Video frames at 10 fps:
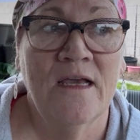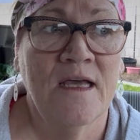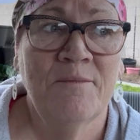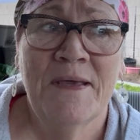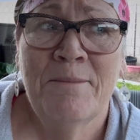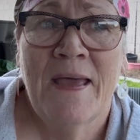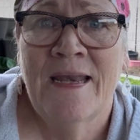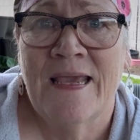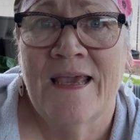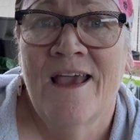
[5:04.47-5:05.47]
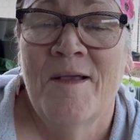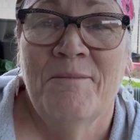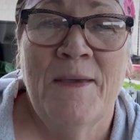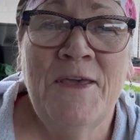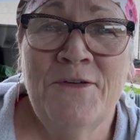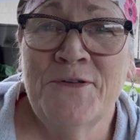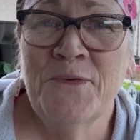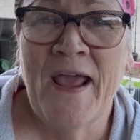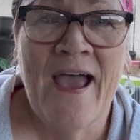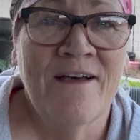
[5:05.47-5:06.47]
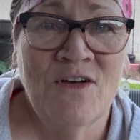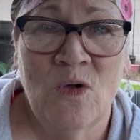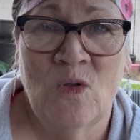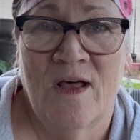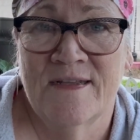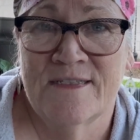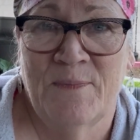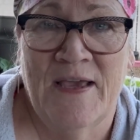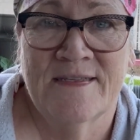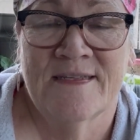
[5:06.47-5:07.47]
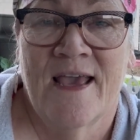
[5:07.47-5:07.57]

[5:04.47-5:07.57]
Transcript: can be many. Maybe you don't have a whole lot of space,